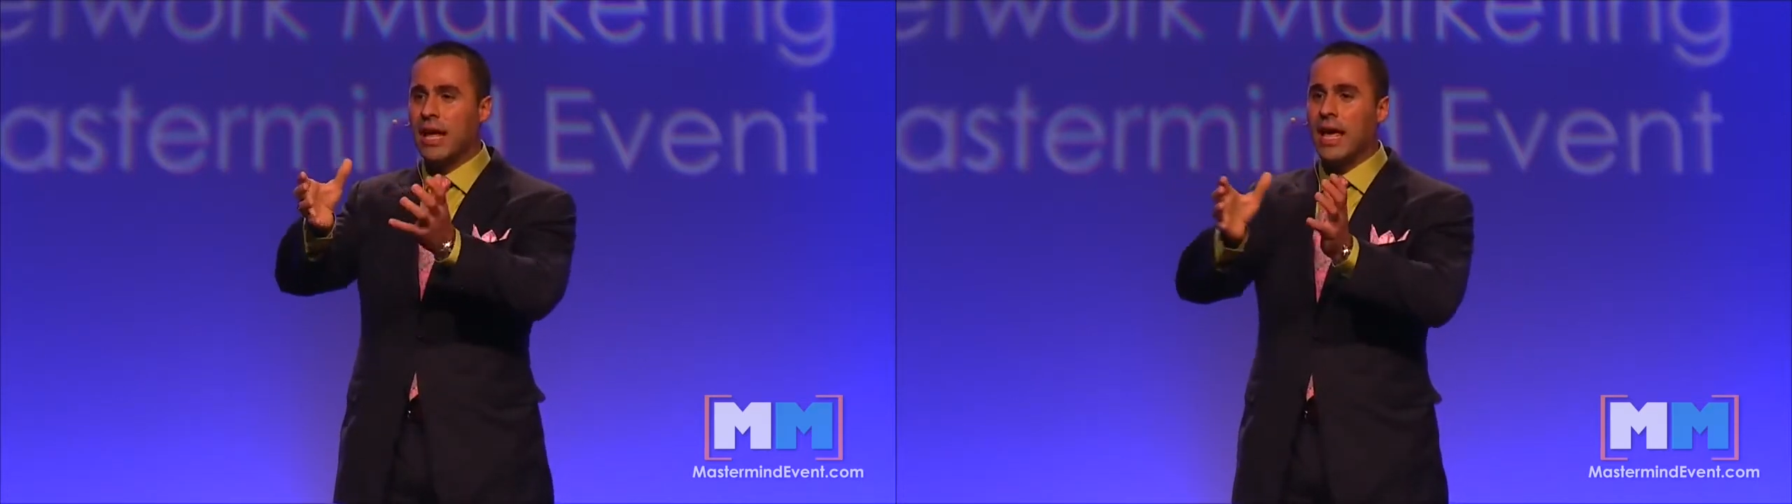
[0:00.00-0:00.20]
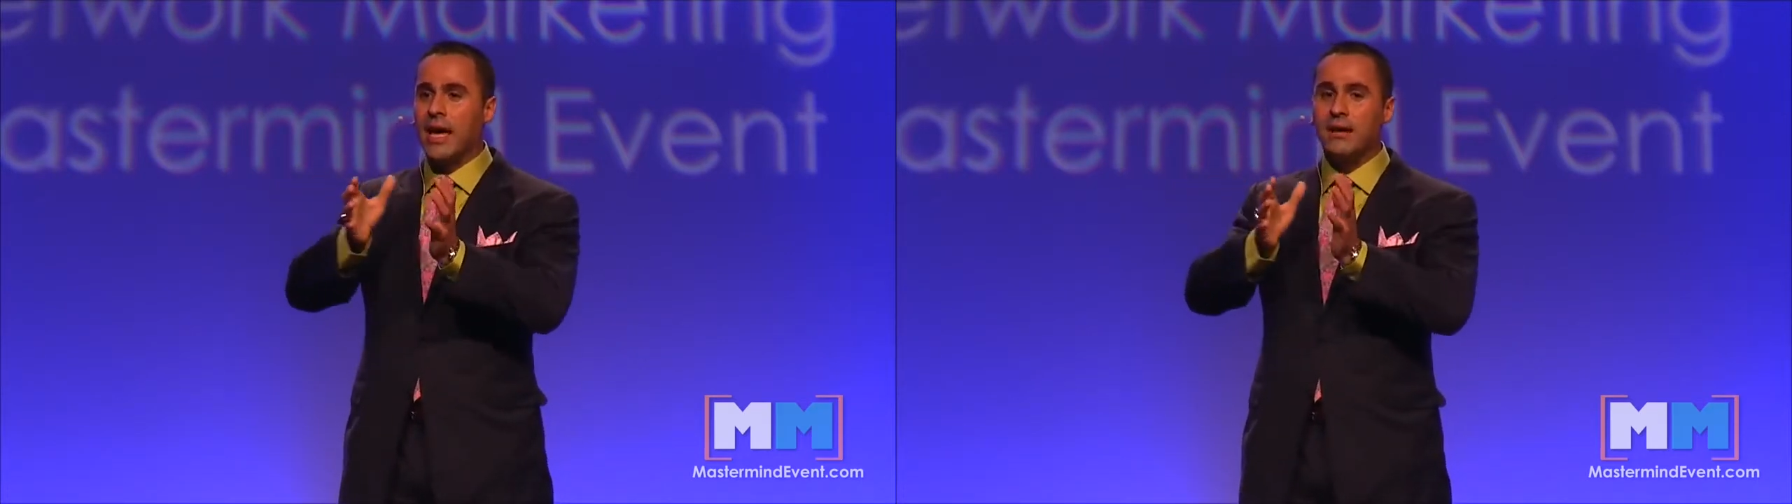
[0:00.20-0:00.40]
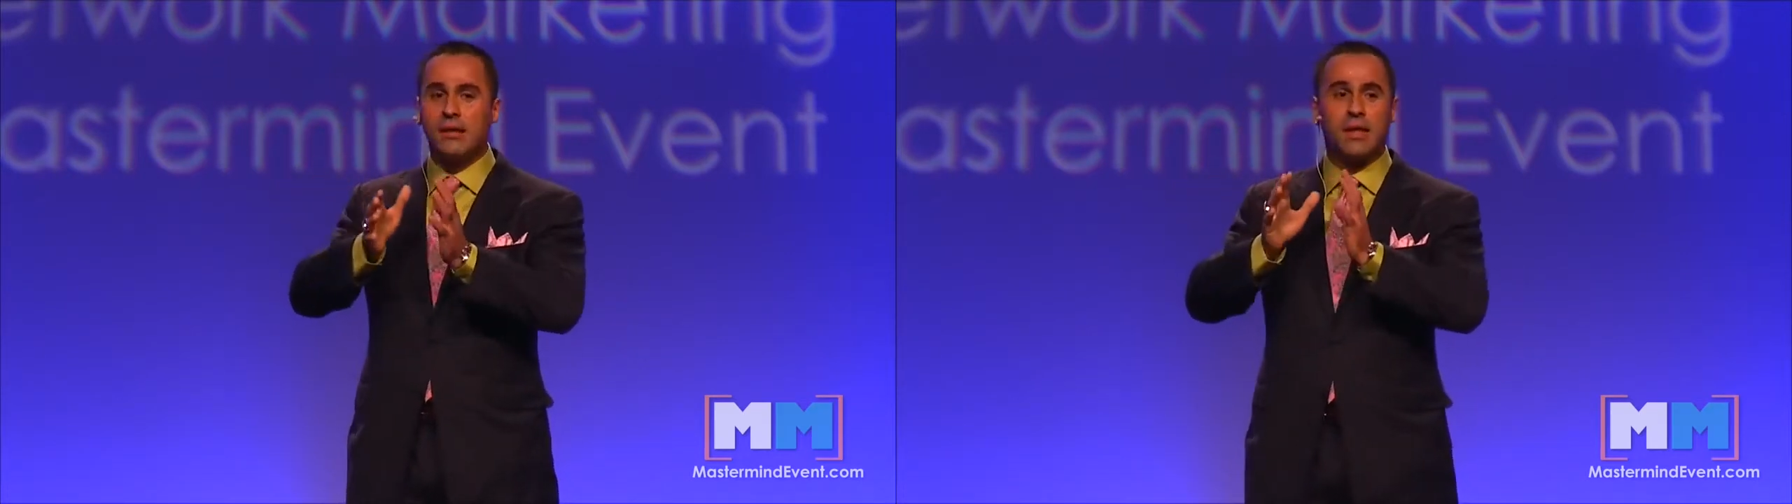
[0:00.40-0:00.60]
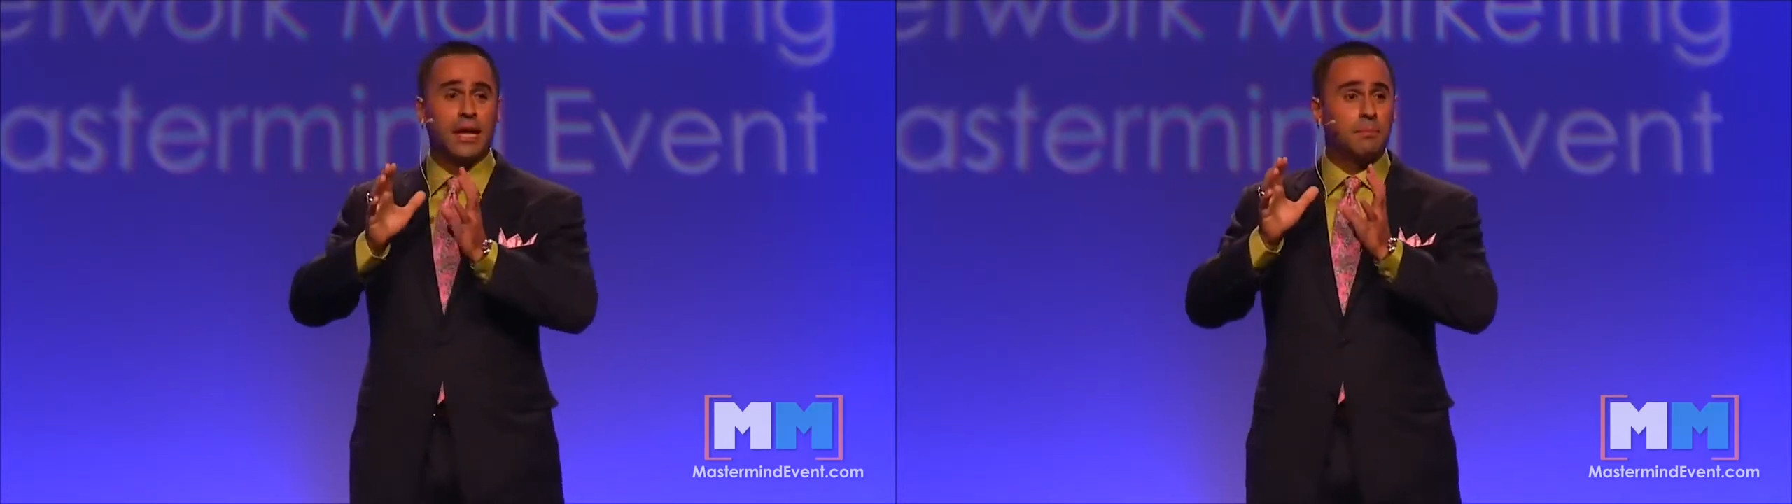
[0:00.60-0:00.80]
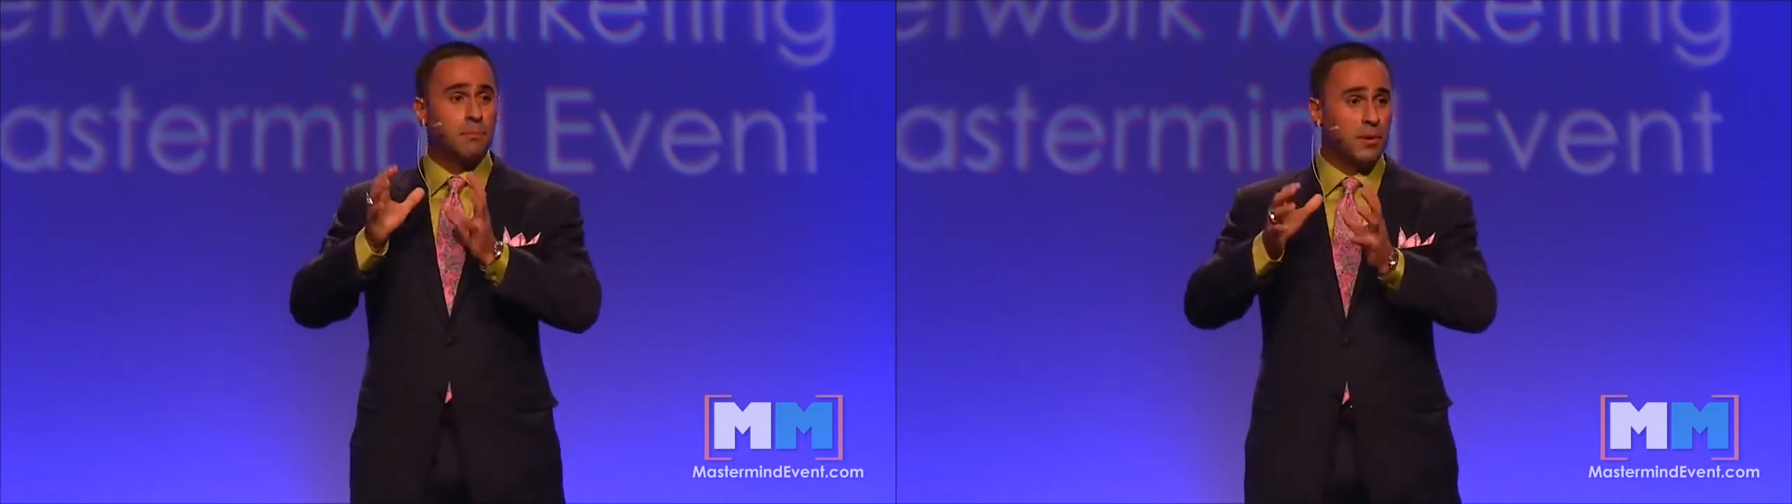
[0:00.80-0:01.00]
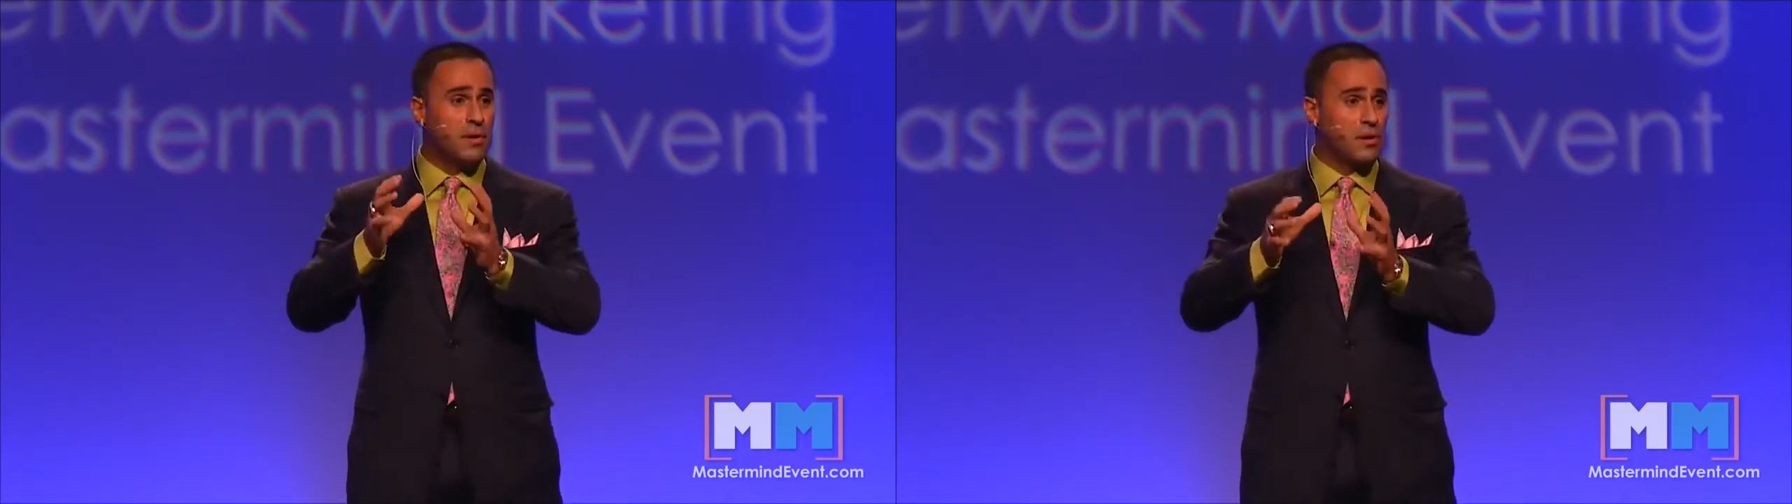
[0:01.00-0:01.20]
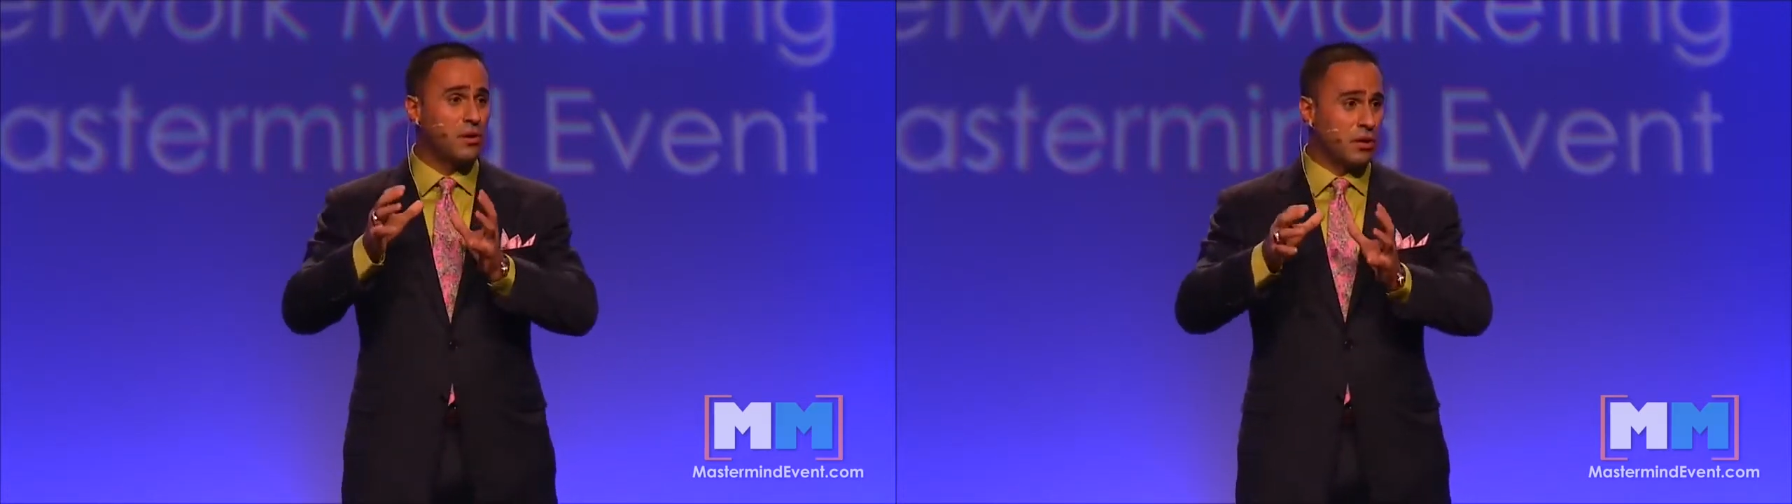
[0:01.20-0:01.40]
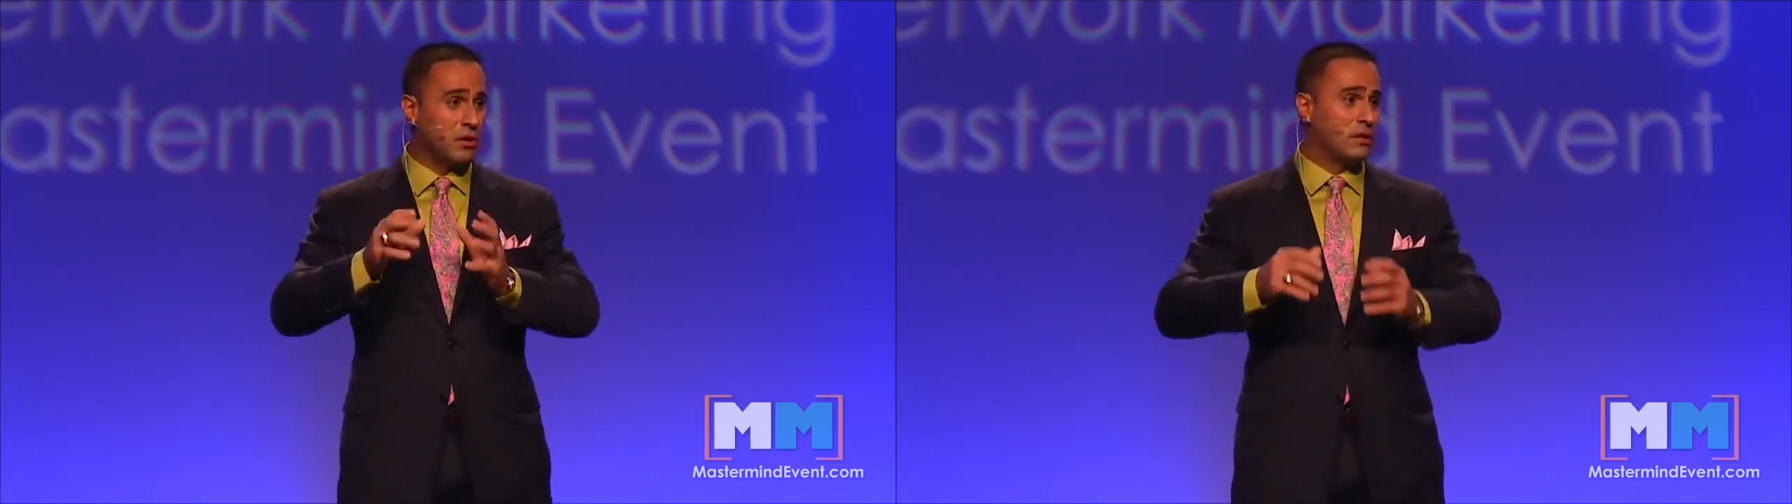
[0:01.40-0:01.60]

And he said, personal